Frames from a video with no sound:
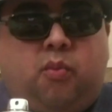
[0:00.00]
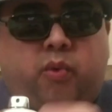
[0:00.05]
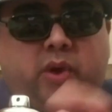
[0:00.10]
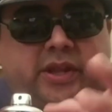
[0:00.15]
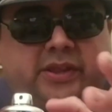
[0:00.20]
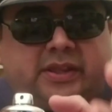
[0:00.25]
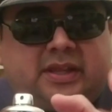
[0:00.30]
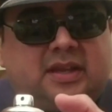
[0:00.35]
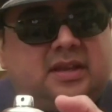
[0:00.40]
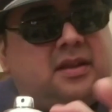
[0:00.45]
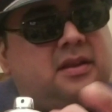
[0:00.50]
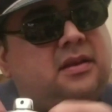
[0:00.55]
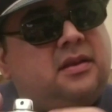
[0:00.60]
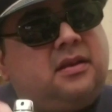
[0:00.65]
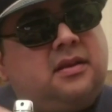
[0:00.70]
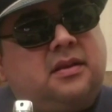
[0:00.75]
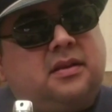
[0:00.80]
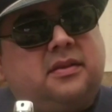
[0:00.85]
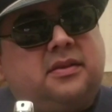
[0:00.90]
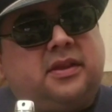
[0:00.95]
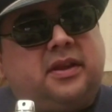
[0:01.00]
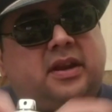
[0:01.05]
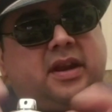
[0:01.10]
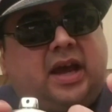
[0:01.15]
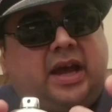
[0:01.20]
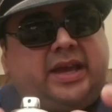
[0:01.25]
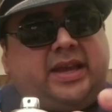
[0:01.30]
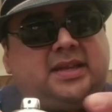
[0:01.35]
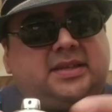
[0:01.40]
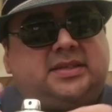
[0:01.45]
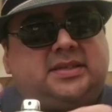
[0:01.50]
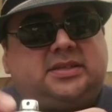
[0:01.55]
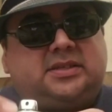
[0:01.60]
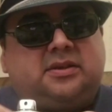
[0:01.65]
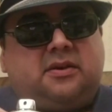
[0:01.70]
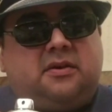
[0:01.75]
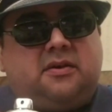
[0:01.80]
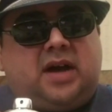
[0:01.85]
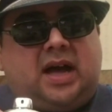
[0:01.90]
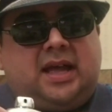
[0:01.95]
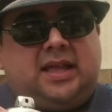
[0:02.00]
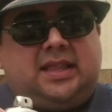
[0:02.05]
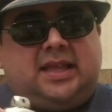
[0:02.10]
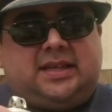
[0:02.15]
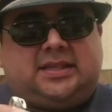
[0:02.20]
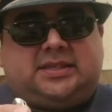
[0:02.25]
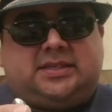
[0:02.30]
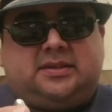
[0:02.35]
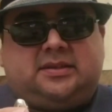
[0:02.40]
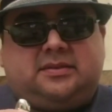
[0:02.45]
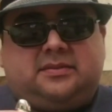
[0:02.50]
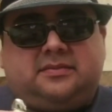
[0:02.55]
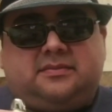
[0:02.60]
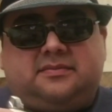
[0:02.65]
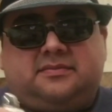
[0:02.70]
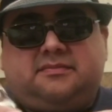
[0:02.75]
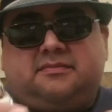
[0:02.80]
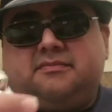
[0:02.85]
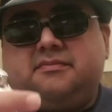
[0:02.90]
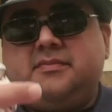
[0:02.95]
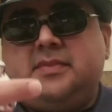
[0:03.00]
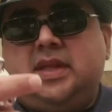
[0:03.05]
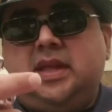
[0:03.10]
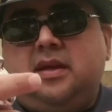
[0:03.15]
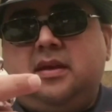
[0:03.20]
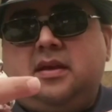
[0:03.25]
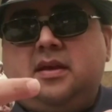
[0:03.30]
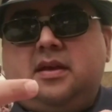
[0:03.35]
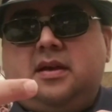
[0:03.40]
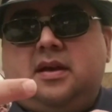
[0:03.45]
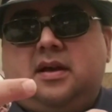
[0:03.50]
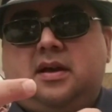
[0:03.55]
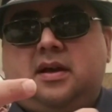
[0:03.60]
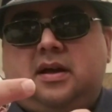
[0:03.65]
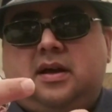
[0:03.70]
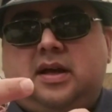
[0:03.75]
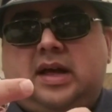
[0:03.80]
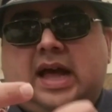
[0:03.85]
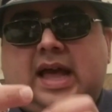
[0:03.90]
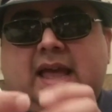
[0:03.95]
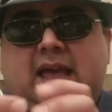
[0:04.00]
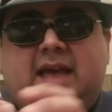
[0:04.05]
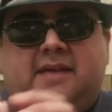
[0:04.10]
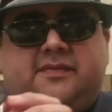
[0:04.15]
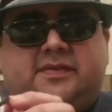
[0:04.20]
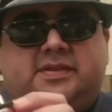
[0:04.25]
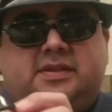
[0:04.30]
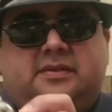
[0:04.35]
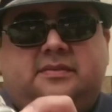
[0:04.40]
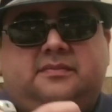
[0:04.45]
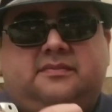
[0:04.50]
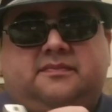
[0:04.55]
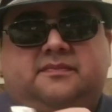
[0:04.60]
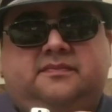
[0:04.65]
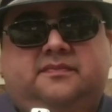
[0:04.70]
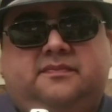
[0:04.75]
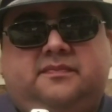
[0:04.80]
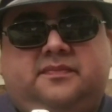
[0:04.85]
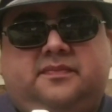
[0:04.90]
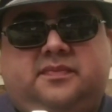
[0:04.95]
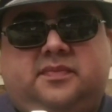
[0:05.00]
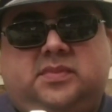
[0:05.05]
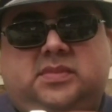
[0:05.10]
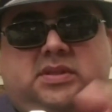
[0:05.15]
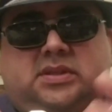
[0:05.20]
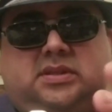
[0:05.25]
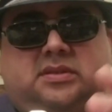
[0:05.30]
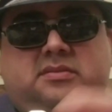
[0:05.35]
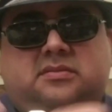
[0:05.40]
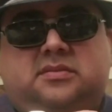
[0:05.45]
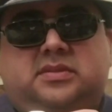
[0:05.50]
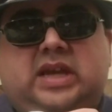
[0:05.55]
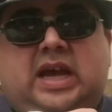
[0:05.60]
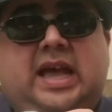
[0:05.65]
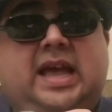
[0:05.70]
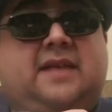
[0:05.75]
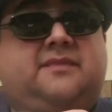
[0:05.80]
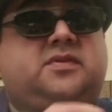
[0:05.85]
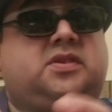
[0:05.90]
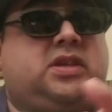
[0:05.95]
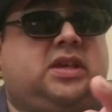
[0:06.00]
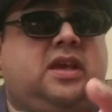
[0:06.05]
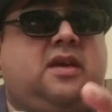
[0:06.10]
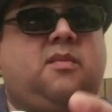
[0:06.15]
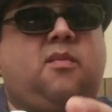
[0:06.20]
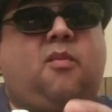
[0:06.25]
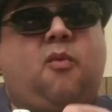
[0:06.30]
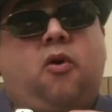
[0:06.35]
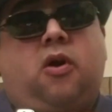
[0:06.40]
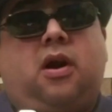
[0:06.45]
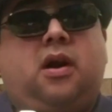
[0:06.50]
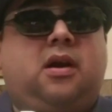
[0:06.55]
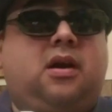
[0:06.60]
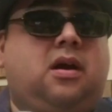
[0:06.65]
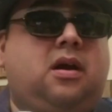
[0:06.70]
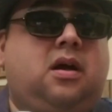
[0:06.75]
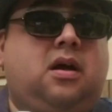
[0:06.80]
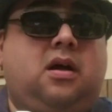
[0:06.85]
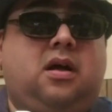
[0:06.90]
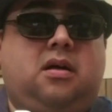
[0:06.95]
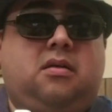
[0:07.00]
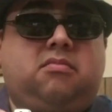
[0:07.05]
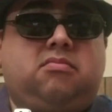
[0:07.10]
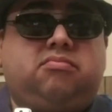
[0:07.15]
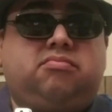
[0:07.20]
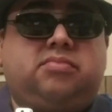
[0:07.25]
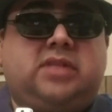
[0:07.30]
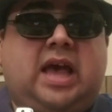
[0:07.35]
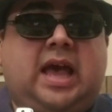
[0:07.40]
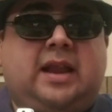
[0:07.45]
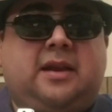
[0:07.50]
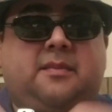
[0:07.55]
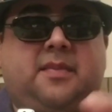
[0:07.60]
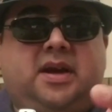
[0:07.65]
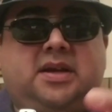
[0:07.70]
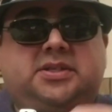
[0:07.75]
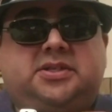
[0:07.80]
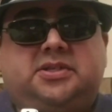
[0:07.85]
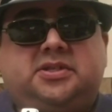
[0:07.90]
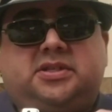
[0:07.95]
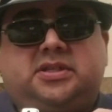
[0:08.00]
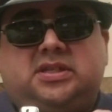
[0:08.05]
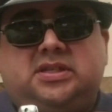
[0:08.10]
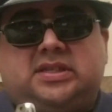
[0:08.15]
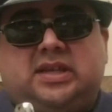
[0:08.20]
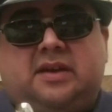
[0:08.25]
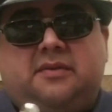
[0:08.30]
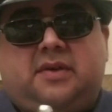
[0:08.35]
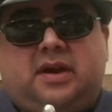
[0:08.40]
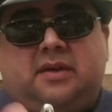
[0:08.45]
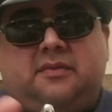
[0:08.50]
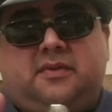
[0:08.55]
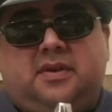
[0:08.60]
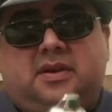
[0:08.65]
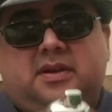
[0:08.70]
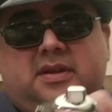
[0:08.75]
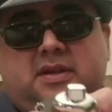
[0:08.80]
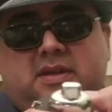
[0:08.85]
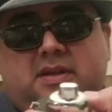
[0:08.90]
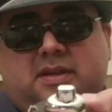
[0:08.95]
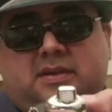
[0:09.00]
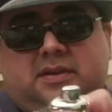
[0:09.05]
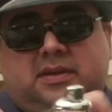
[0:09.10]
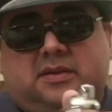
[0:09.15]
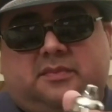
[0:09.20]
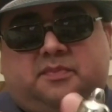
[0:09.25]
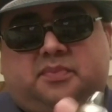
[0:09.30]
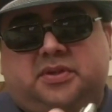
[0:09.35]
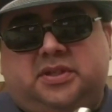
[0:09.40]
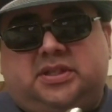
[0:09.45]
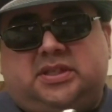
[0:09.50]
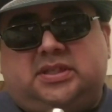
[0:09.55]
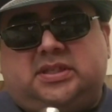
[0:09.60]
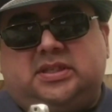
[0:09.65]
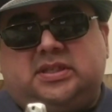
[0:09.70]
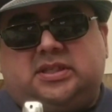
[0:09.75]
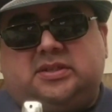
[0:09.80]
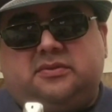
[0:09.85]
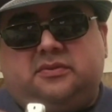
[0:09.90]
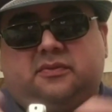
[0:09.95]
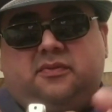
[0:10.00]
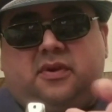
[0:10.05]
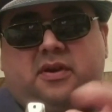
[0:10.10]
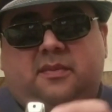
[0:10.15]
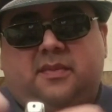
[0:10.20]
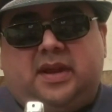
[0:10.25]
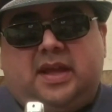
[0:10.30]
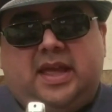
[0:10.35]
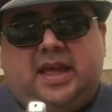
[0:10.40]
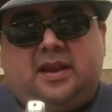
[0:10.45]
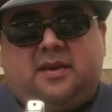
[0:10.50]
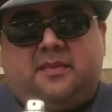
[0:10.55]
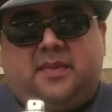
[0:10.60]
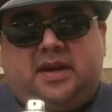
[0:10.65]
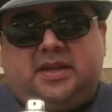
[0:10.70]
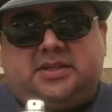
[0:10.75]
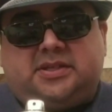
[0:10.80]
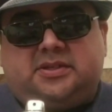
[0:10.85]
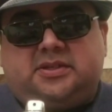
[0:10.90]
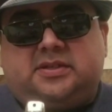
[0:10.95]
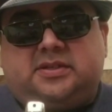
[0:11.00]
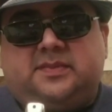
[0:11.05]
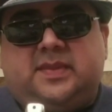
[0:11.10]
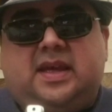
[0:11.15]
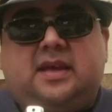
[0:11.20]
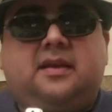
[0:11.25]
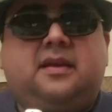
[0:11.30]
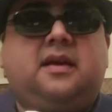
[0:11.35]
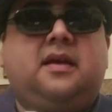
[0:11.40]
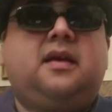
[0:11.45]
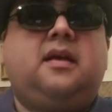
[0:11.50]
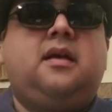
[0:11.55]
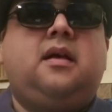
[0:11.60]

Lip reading: within the night. So I like to, I have to get more atomizers, because I want to put this into one of my atomizers, man.